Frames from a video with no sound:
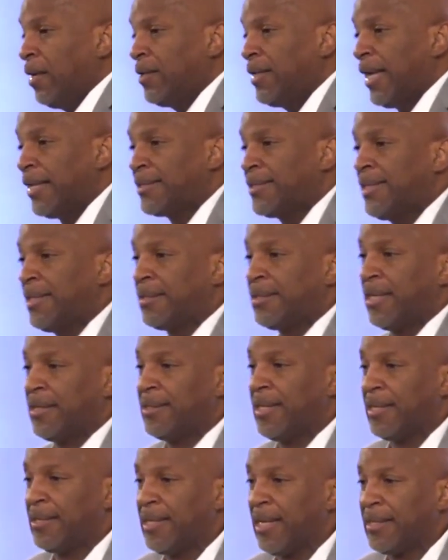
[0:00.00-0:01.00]

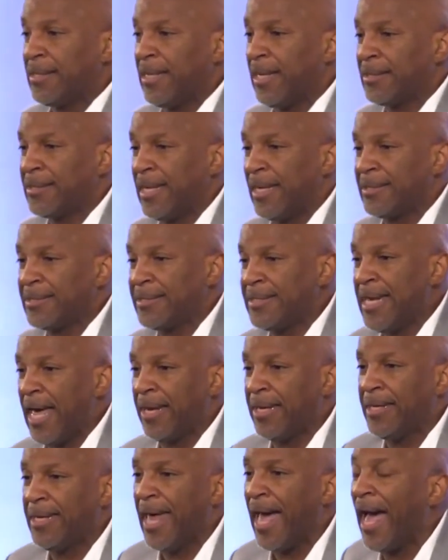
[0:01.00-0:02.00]
that's
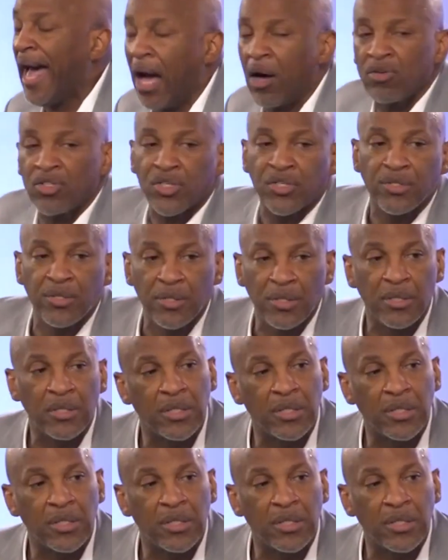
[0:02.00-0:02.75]
not in the house.